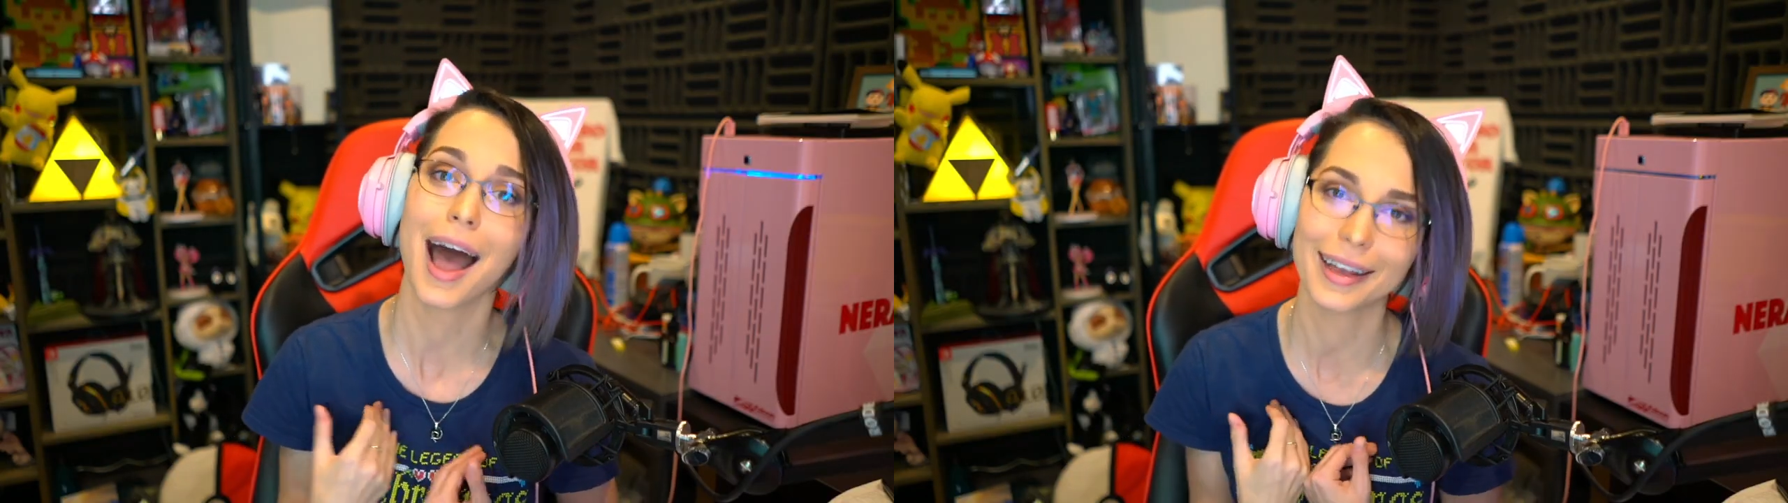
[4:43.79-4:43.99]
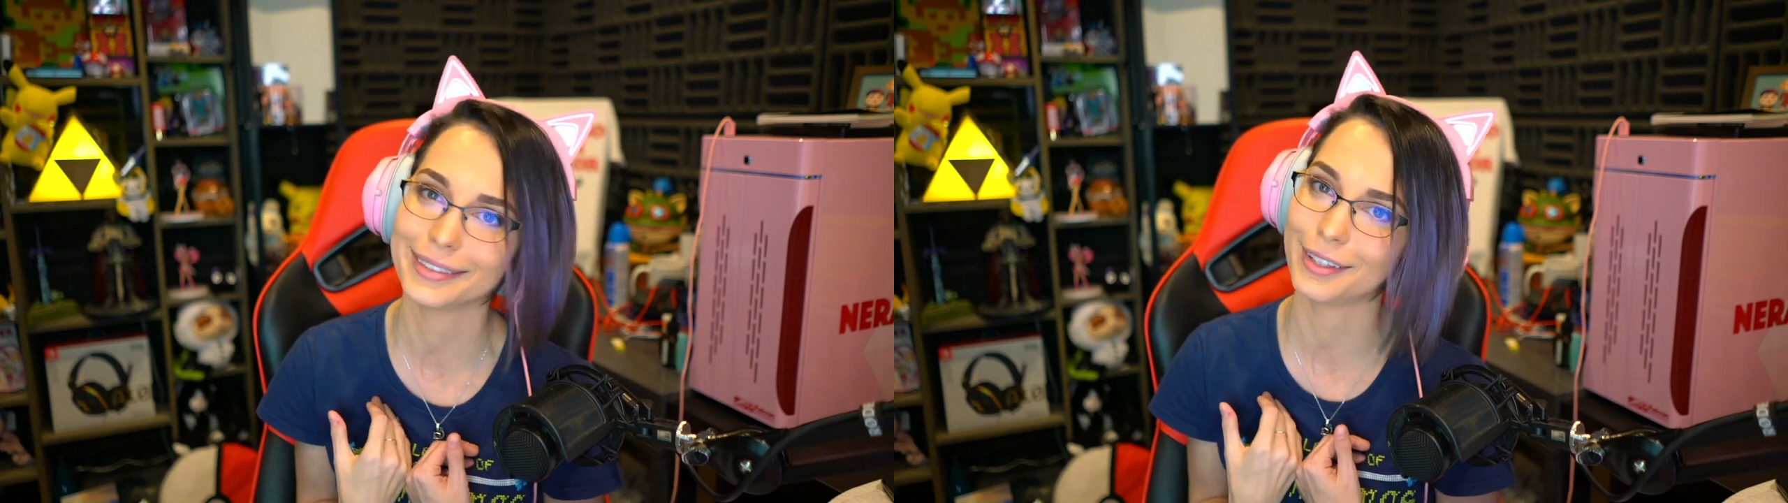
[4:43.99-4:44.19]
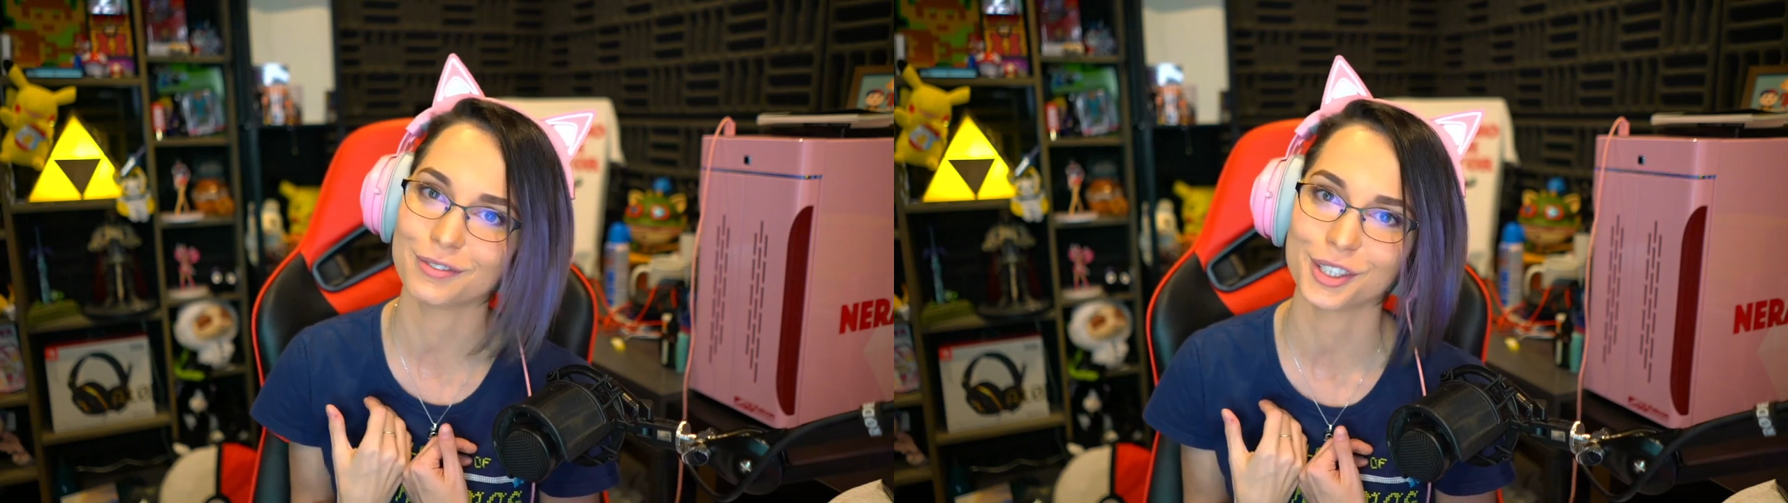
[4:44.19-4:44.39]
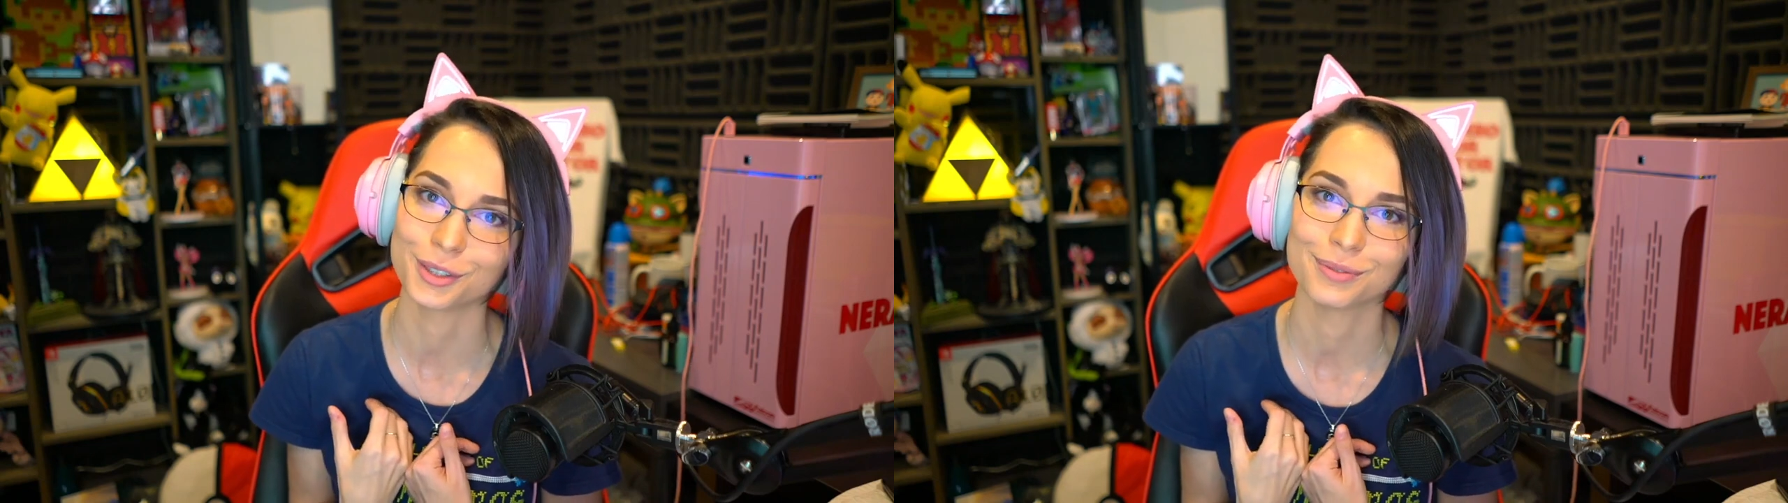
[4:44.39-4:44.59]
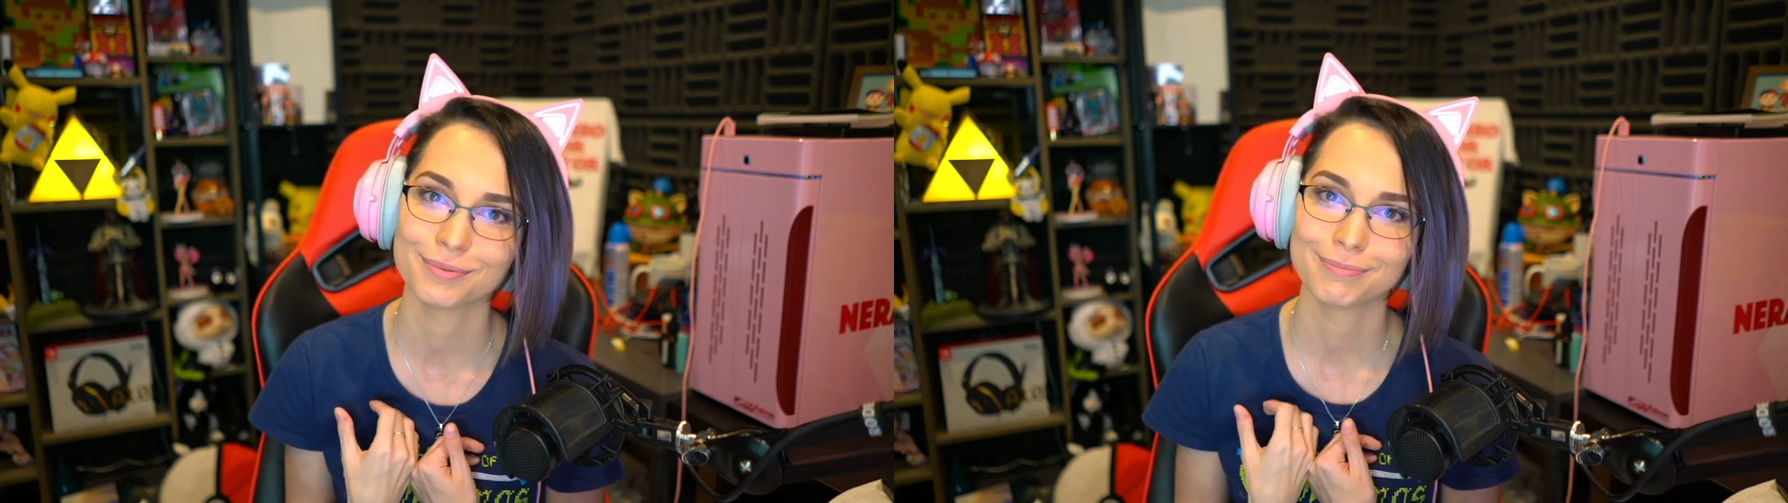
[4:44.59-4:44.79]
I love you.
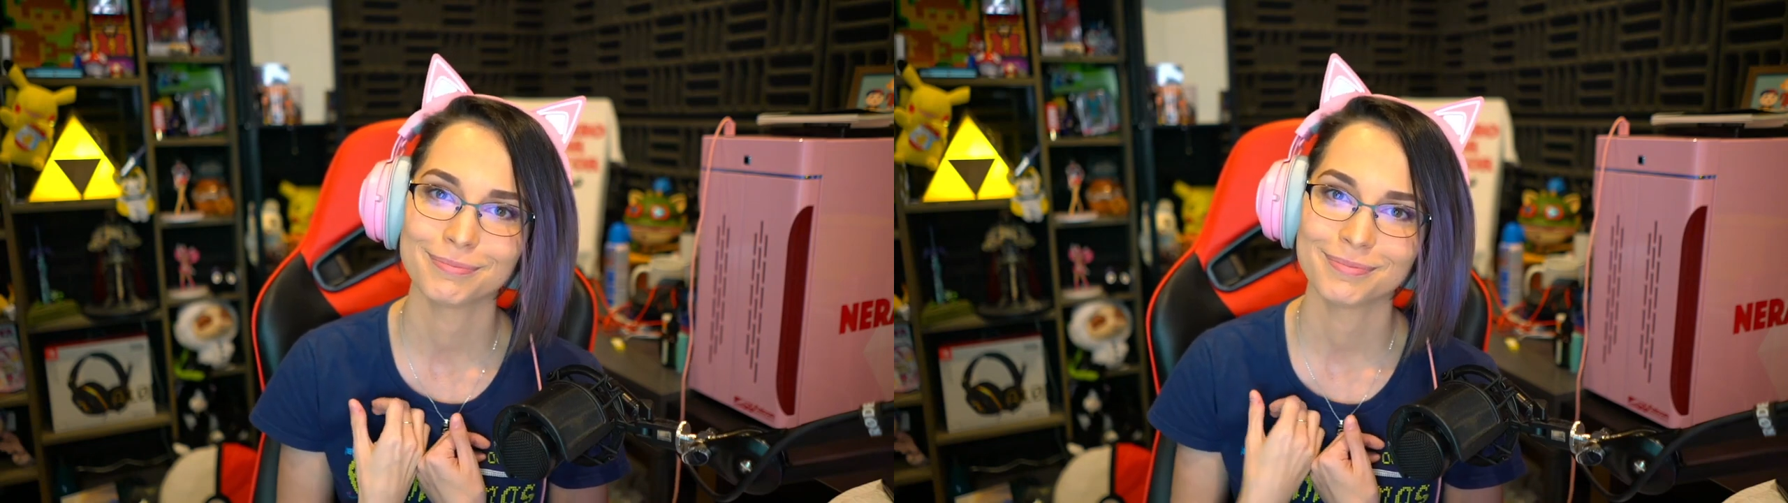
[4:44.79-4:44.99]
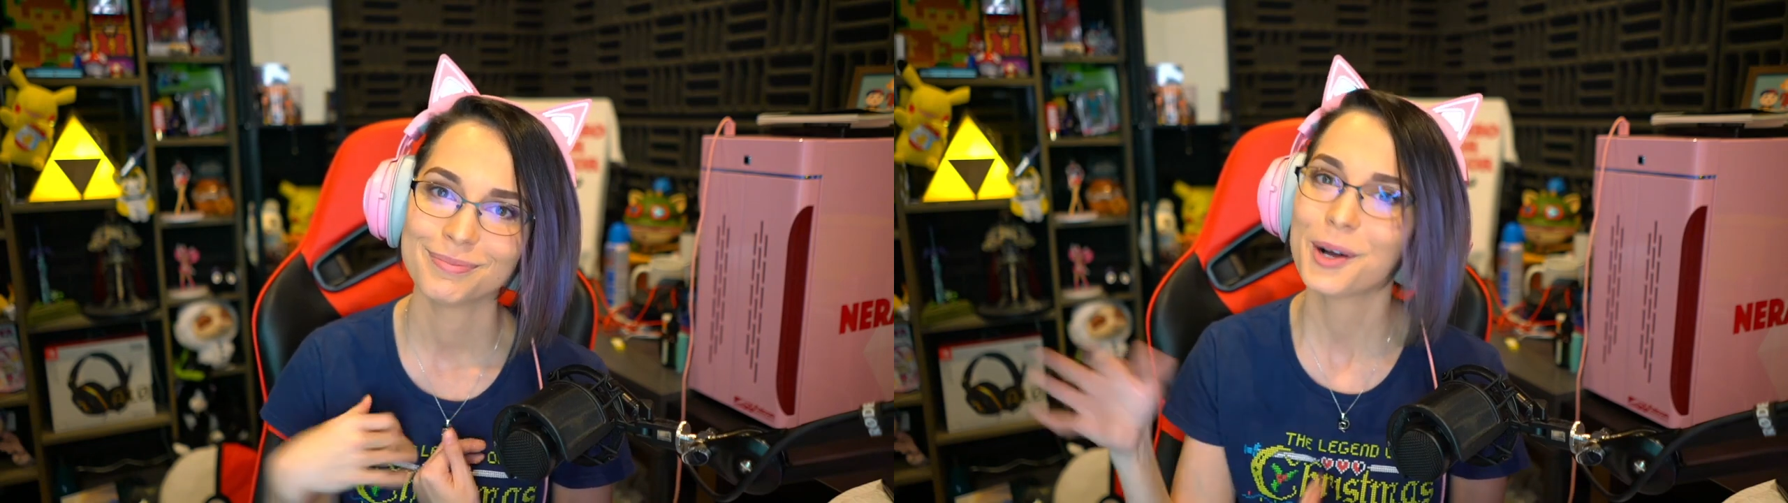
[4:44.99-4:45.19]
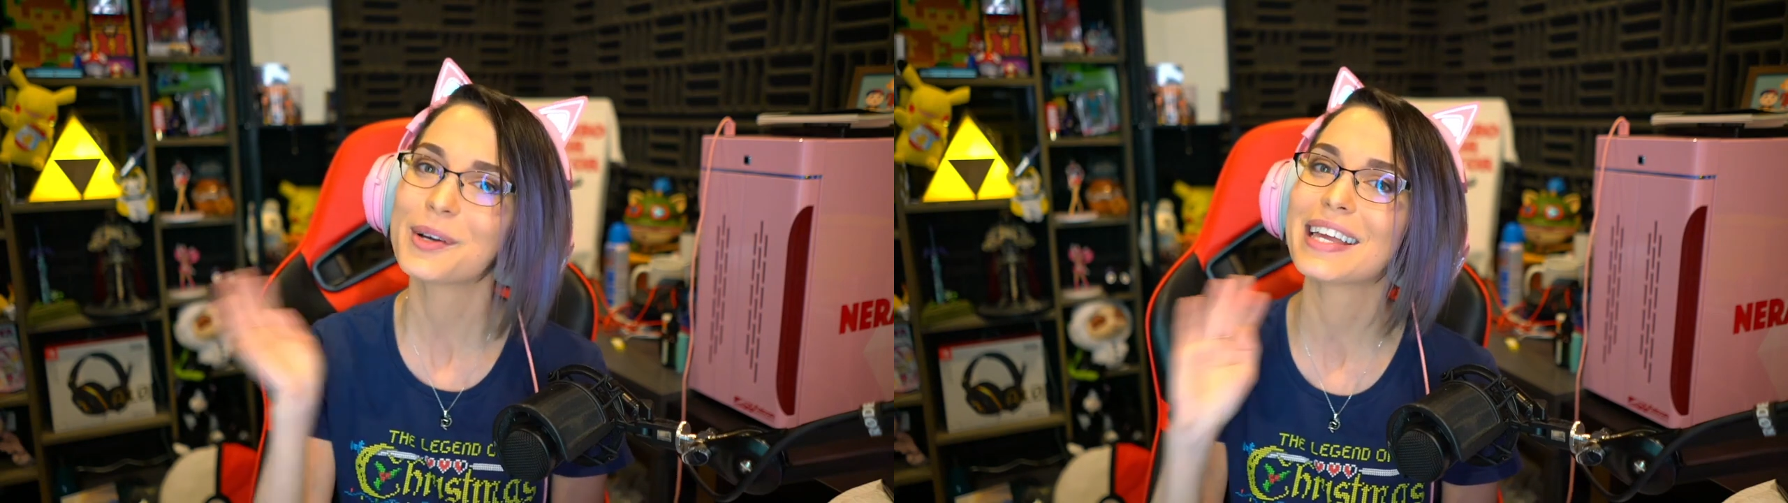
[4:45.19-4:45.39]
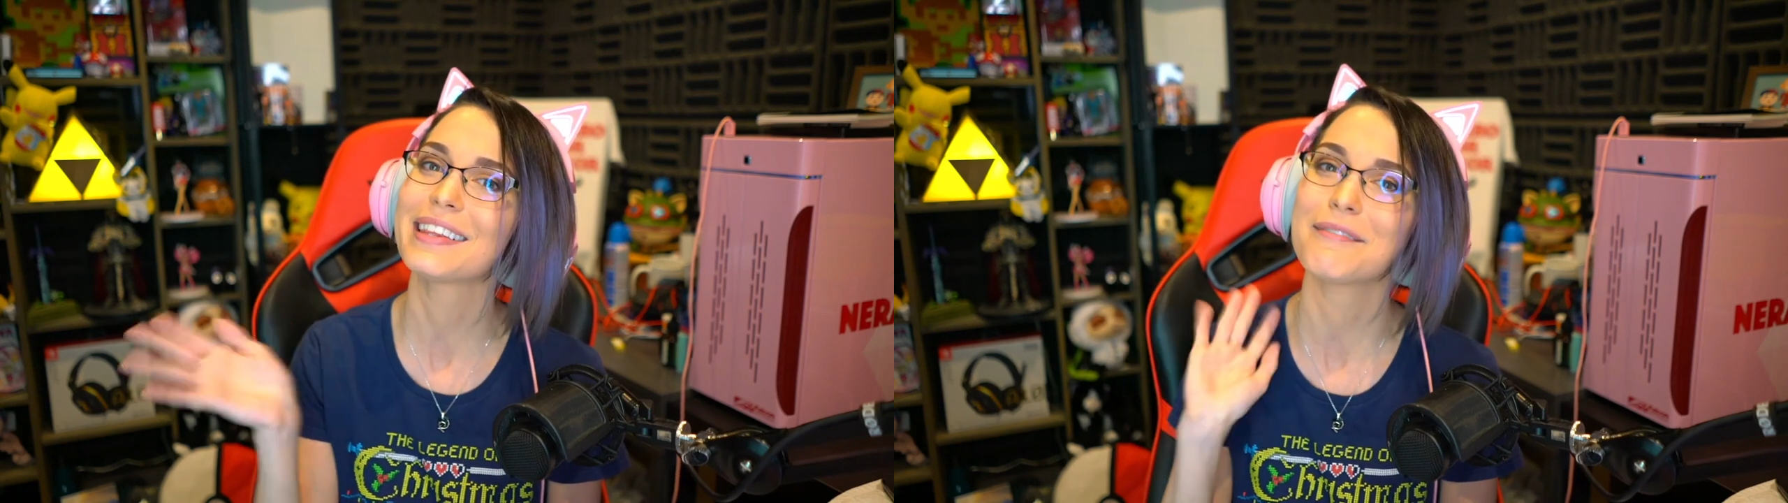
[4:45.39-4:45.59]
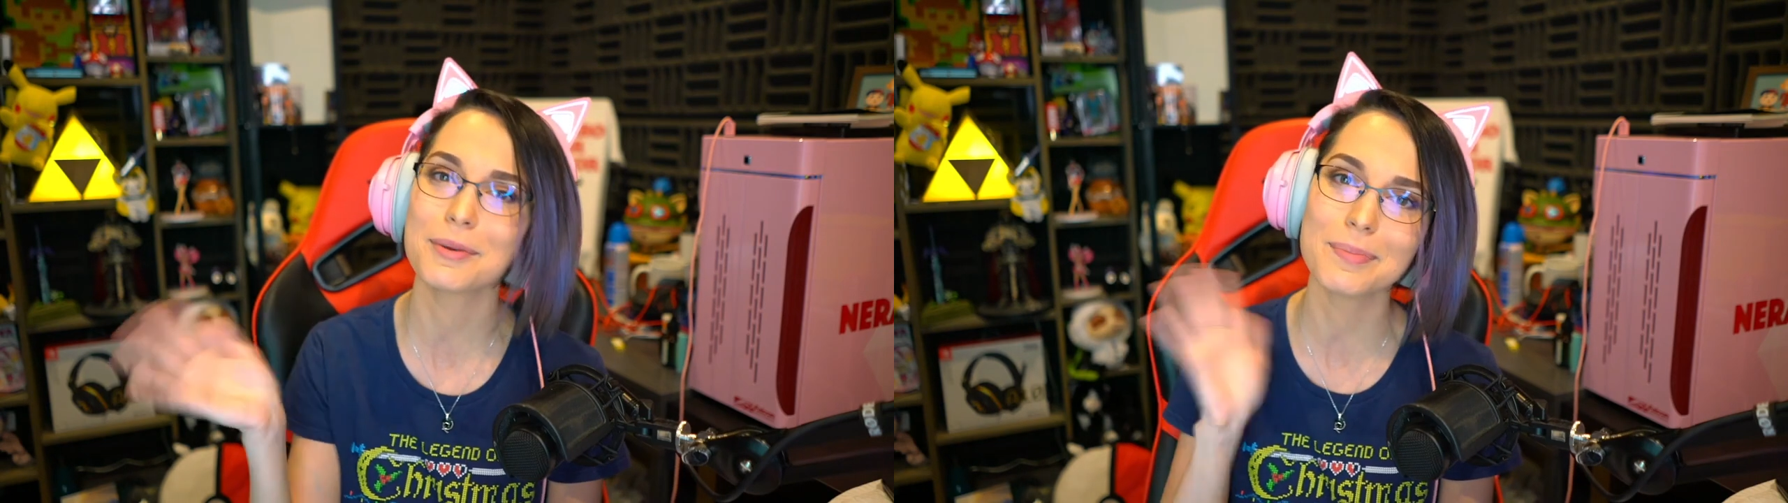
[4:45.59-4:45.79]
Okay, love you,